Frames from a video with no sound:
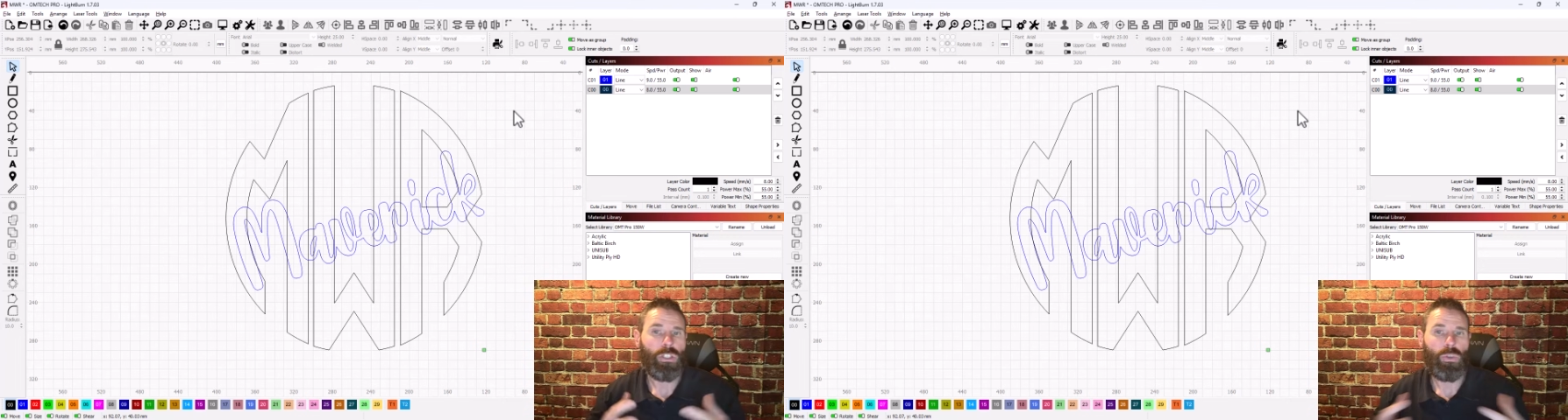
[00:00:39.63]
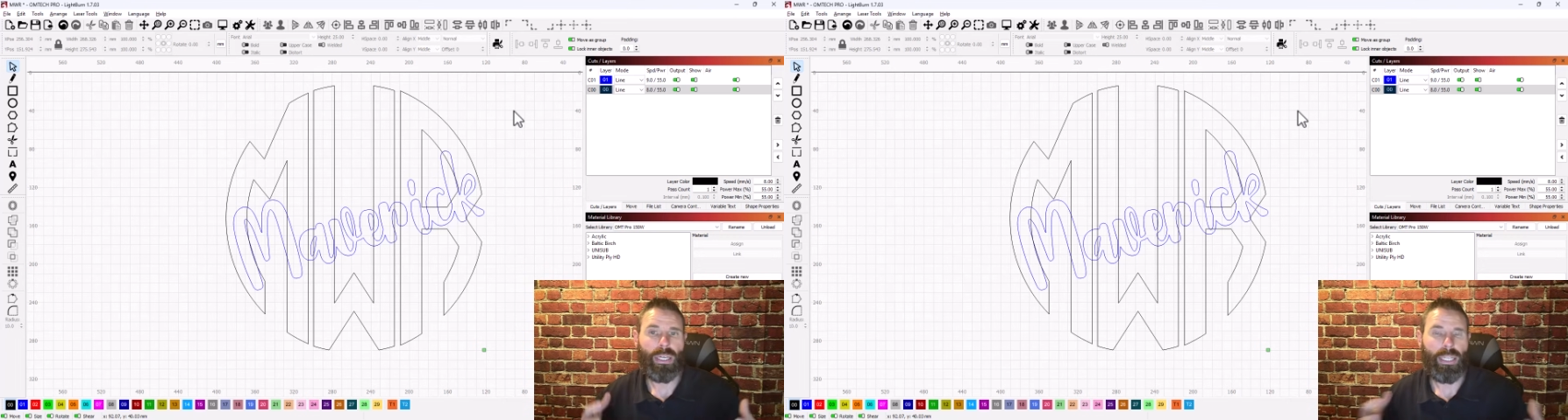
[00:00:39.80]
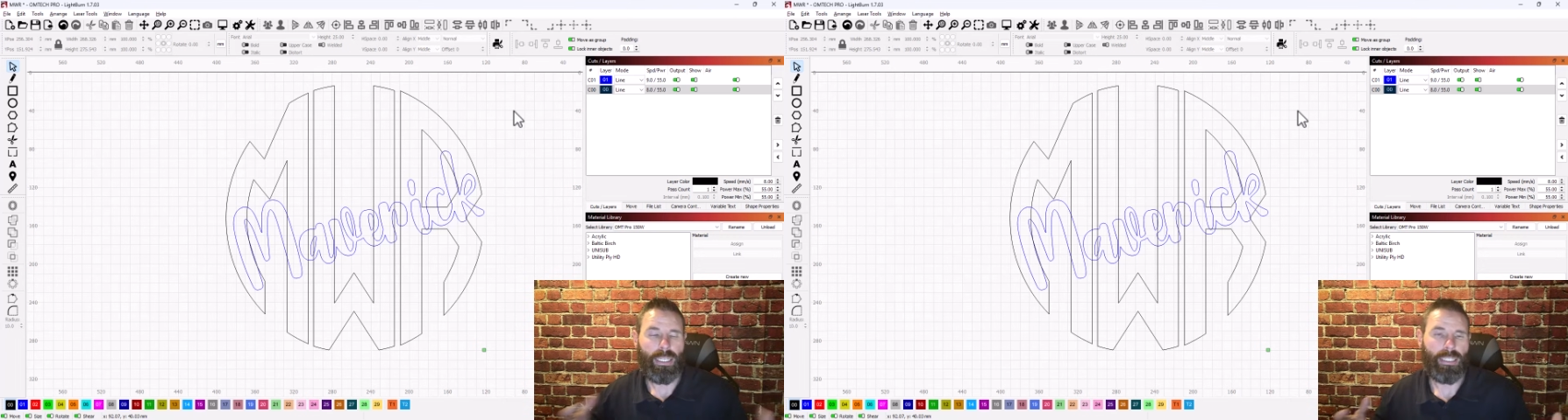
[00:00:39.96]

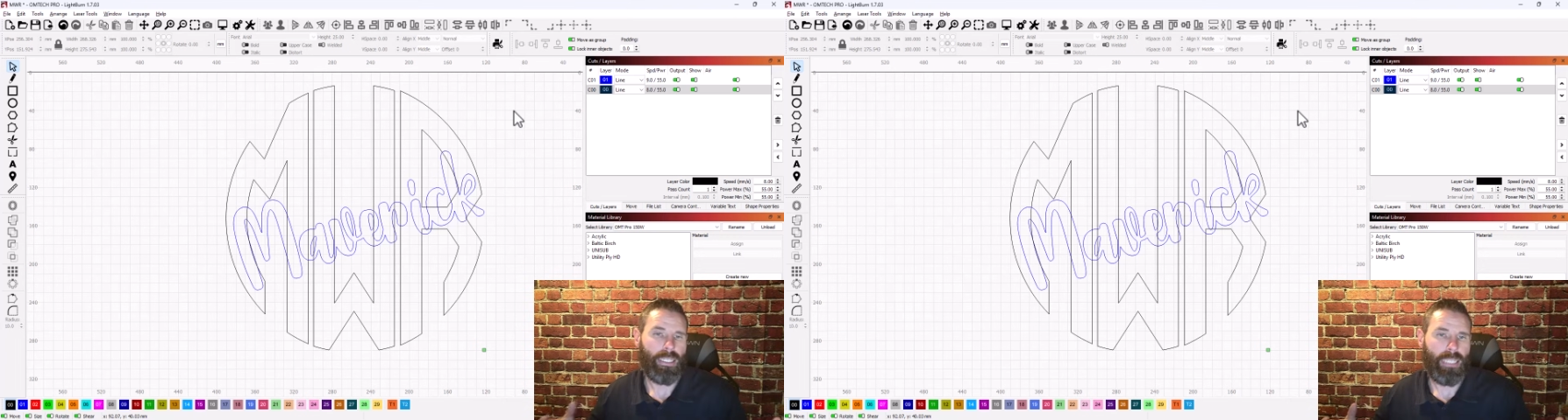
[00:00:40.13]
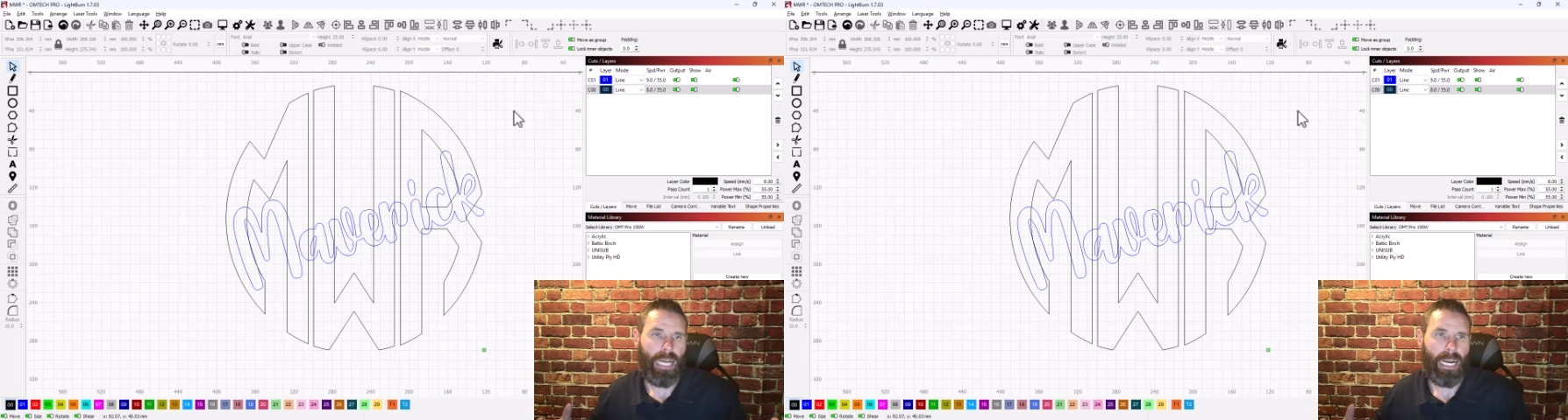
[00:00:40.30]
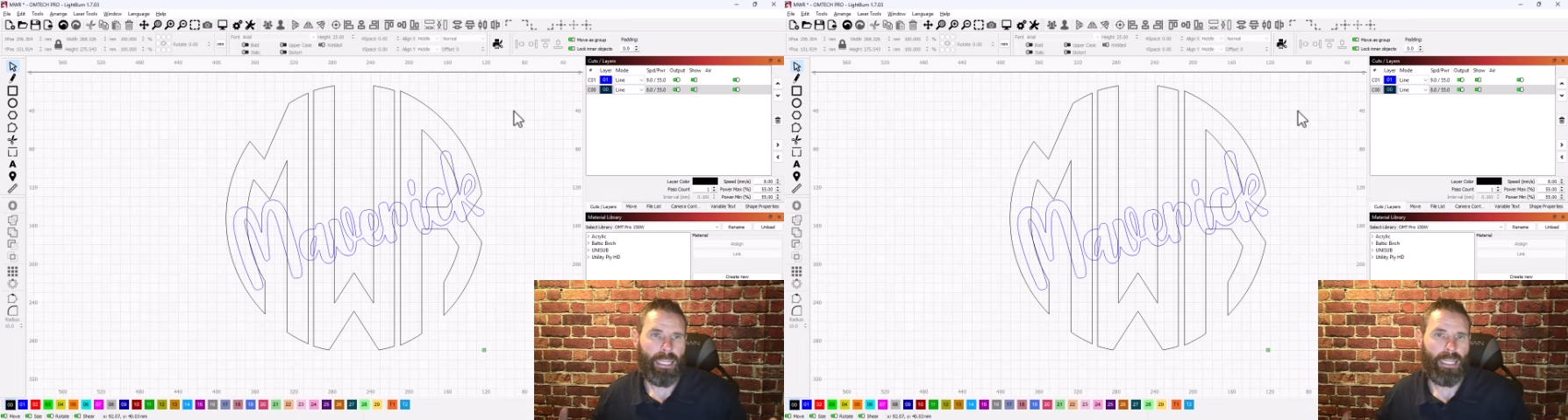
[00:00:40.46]
doing this
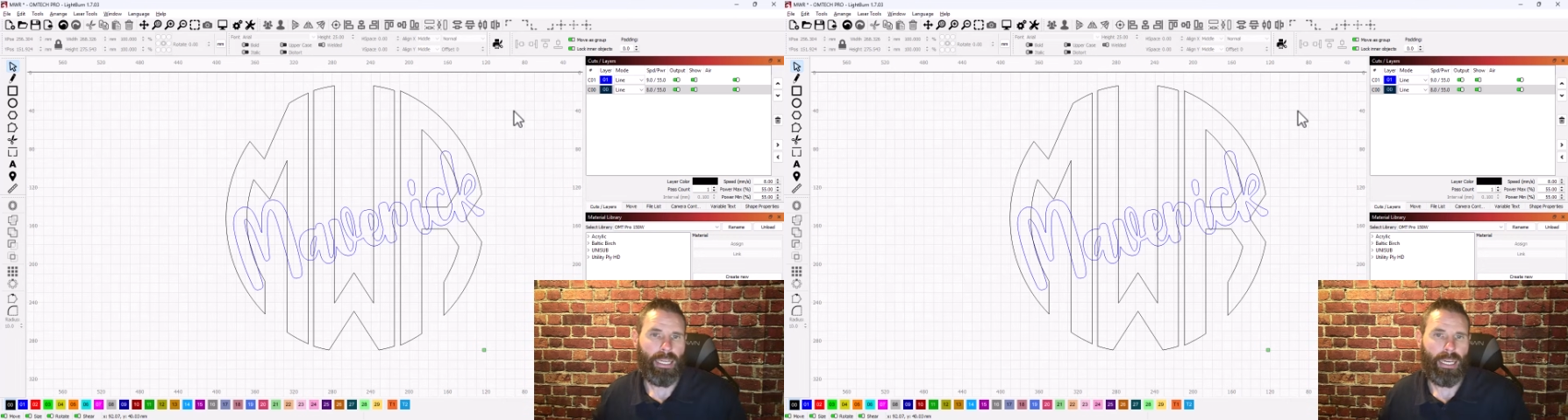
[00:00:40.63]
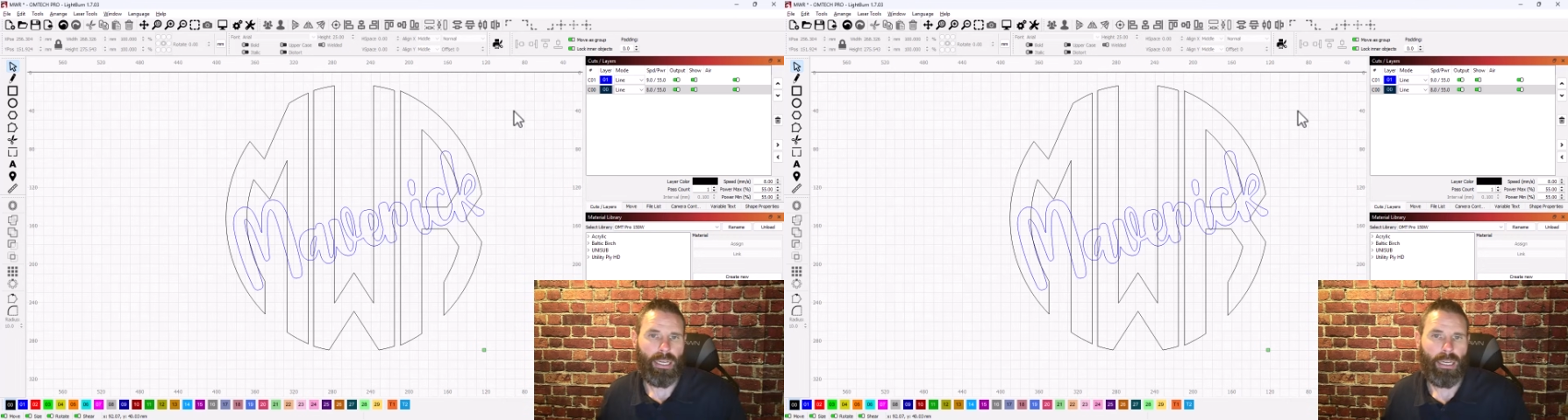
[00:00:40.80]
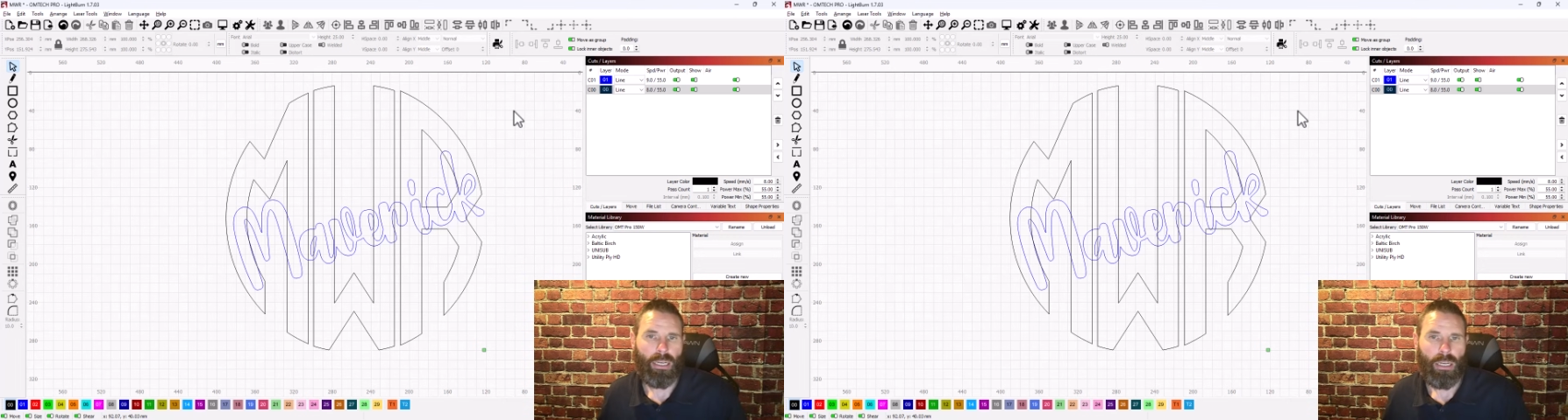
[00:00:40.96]
exact
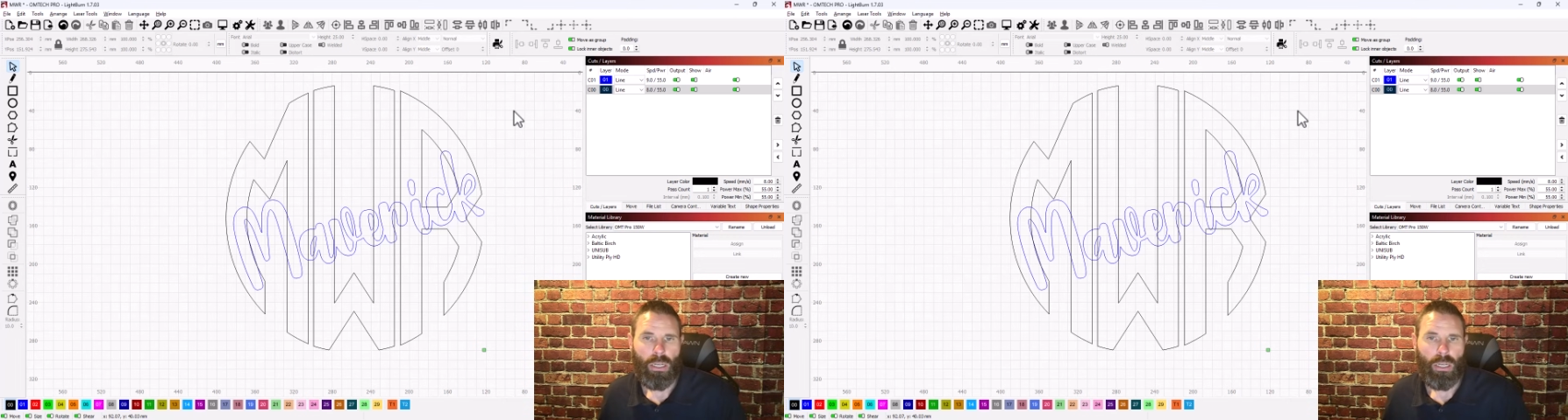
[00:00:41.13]
thing.